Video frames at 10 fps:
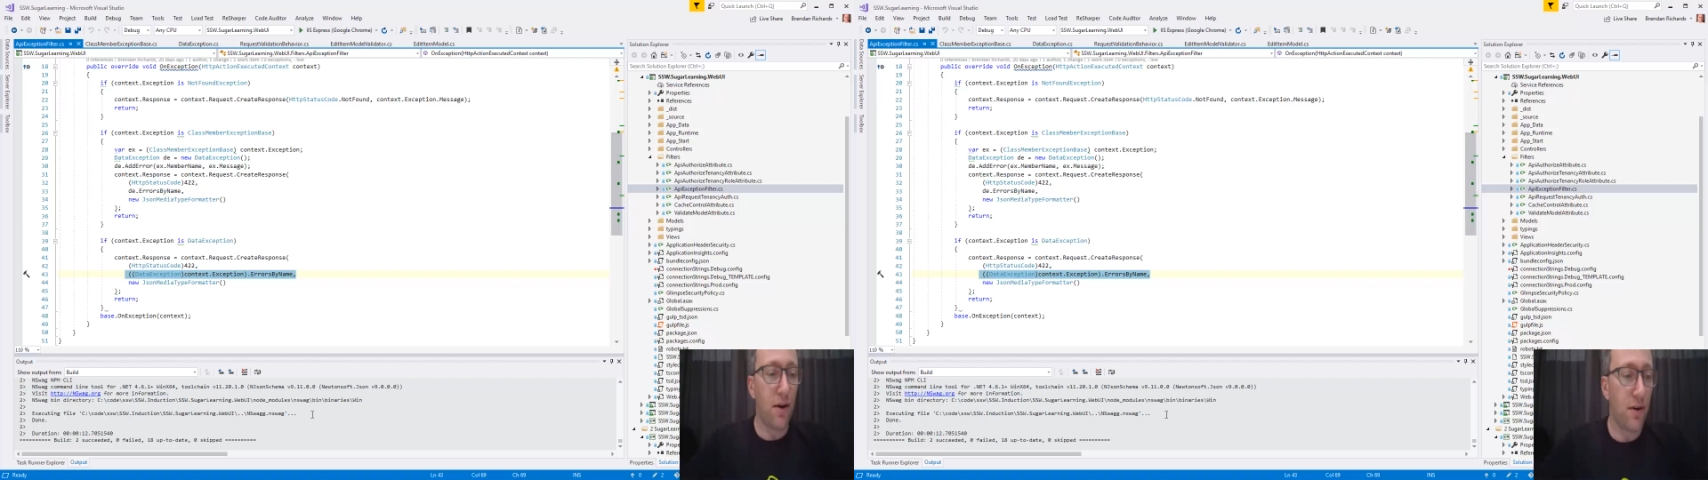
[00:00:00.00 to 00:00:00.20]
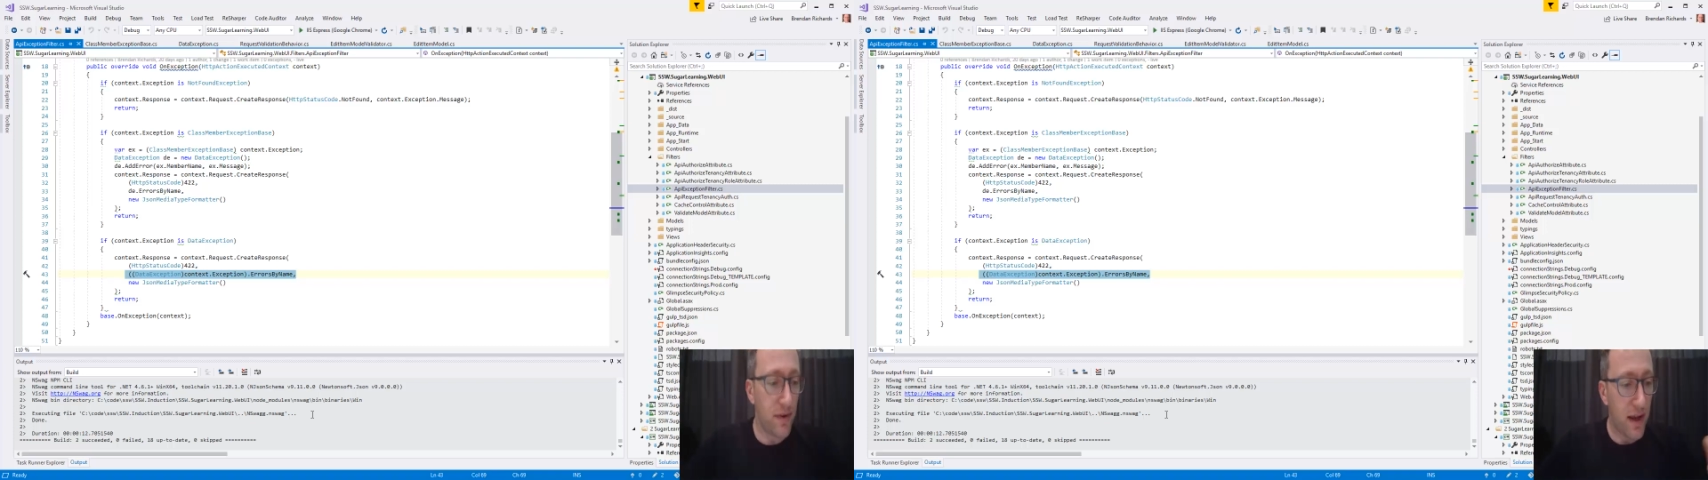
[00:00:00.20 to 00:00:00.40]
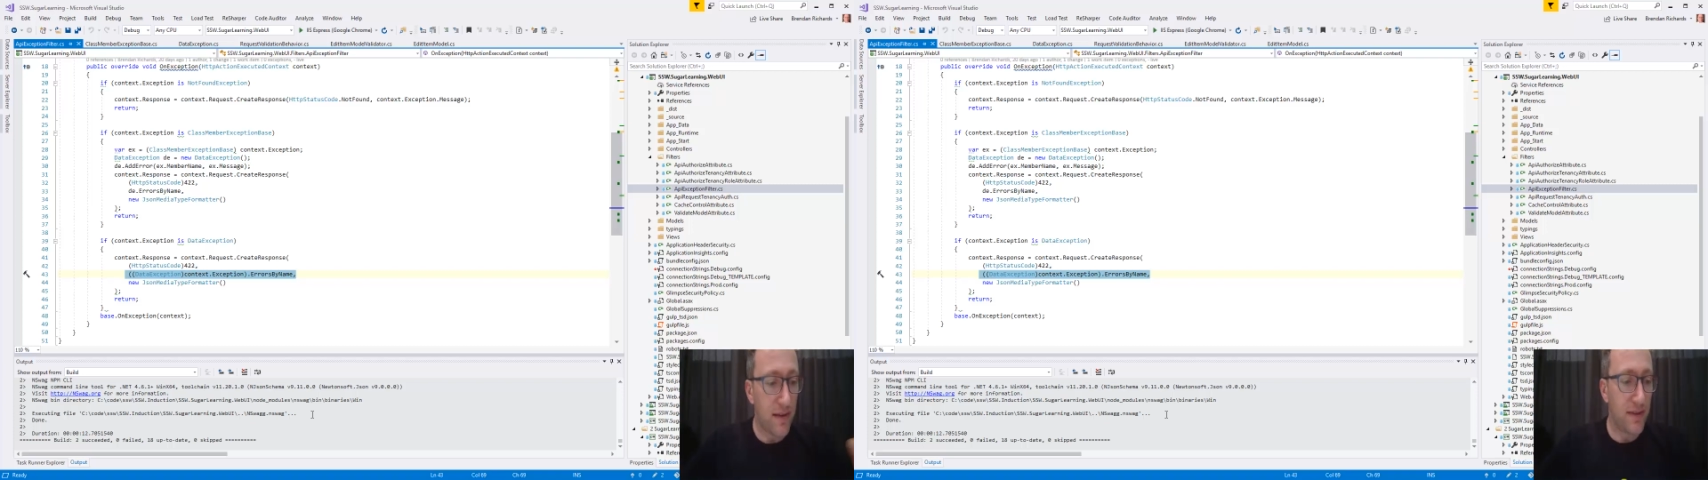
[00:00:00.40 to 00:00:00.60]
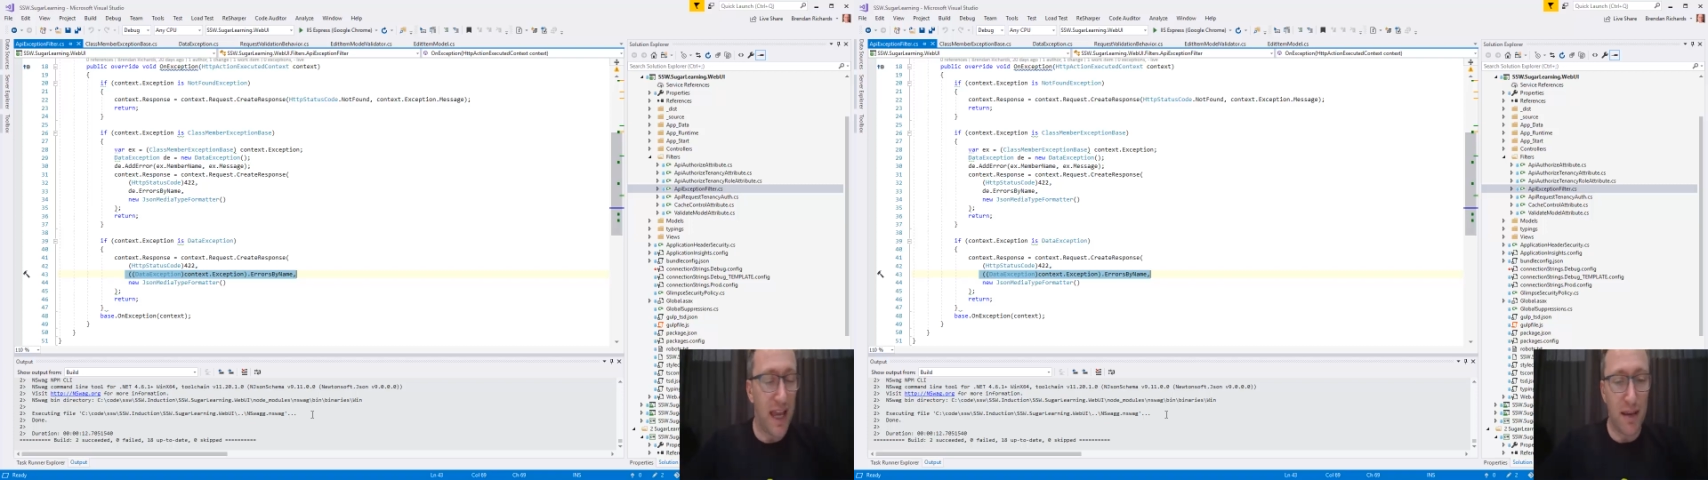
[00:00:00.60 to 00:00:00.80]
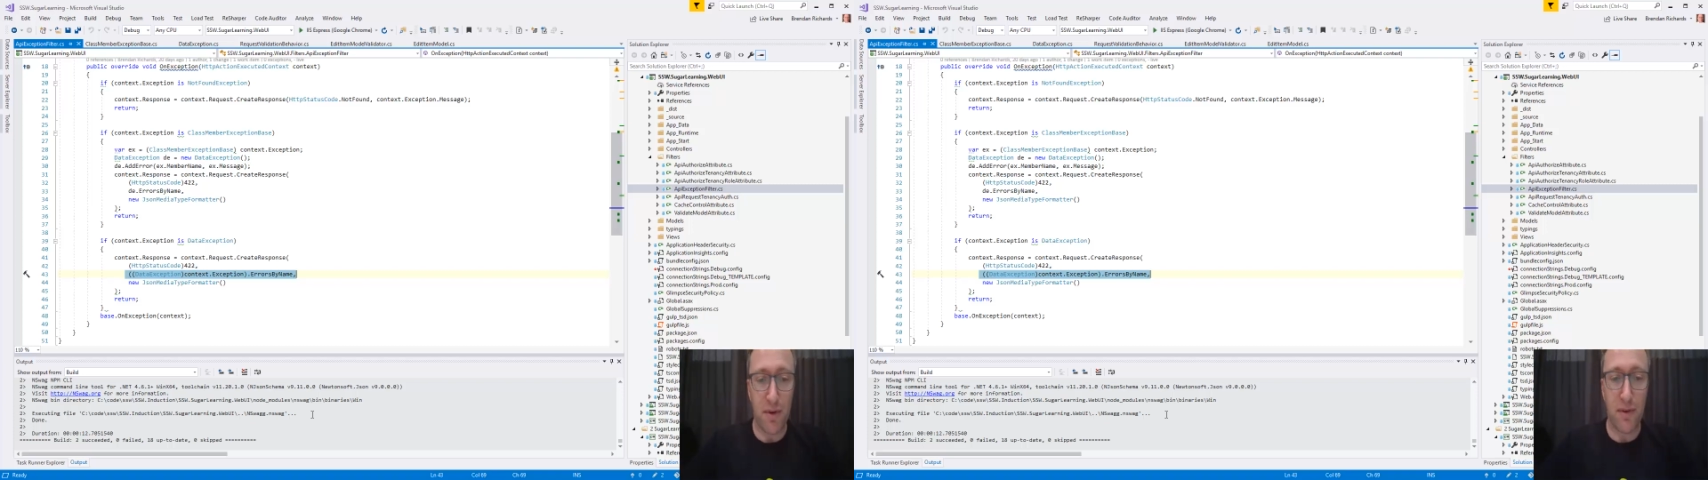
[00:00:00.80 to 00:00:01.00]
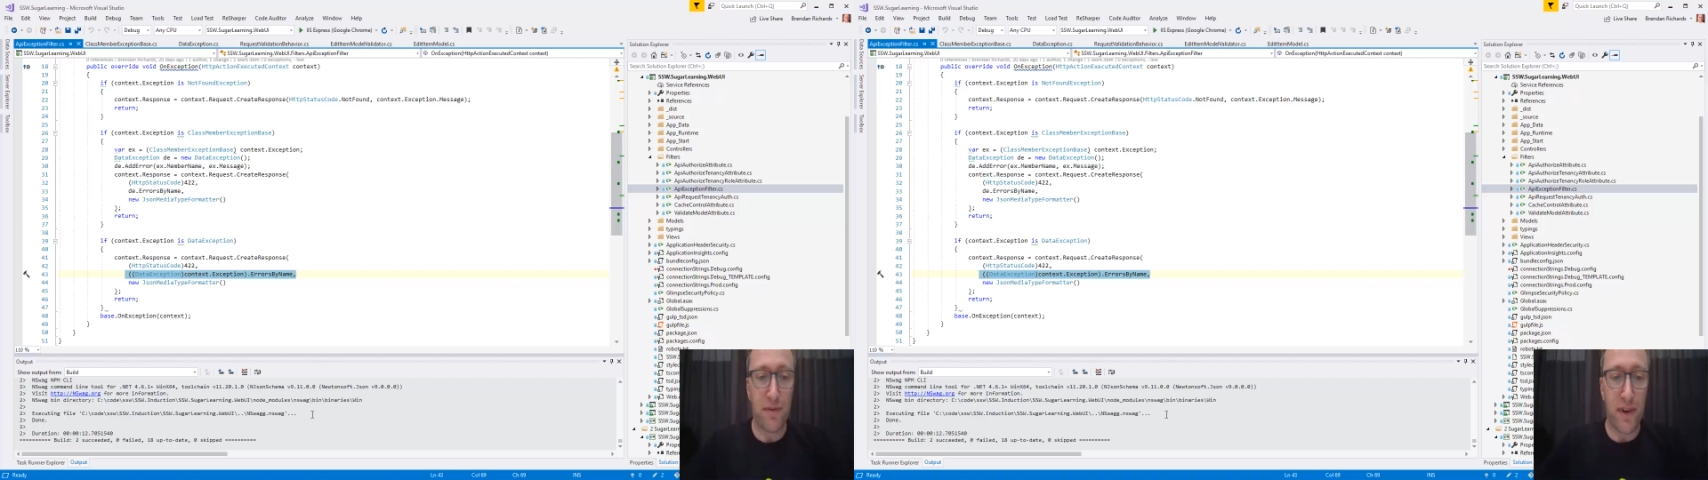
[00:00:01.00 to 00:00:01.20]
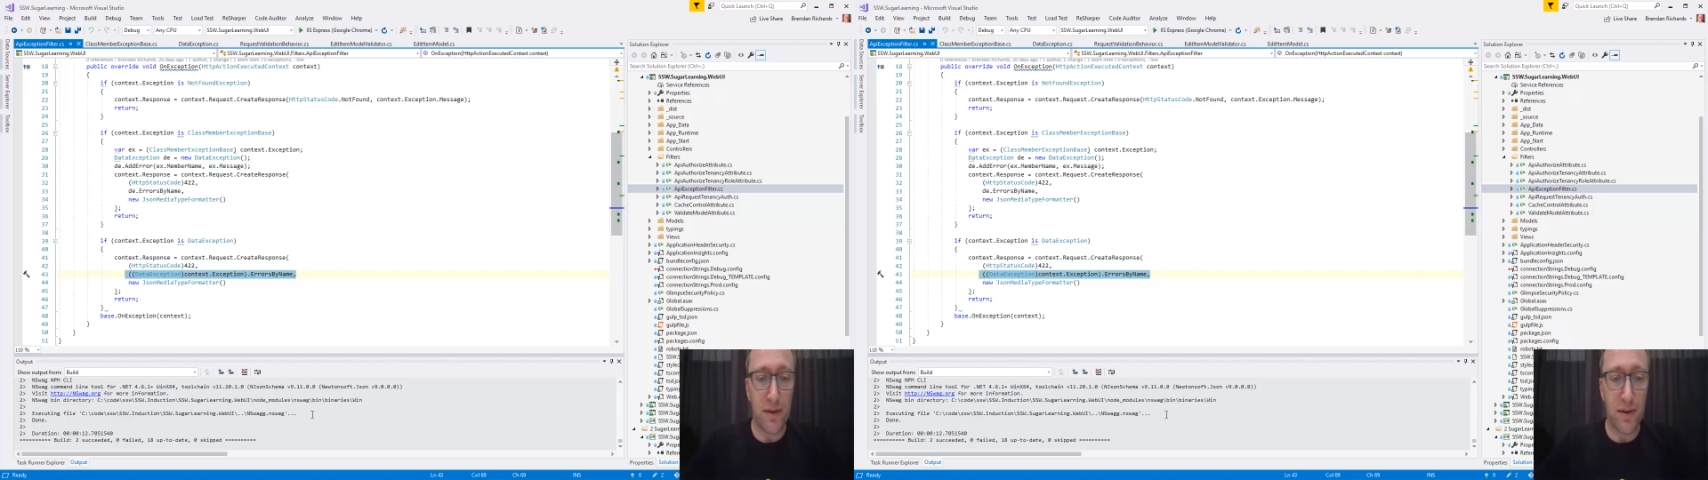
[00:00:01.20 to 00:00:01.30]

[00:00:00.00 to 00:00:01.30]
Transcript: of name or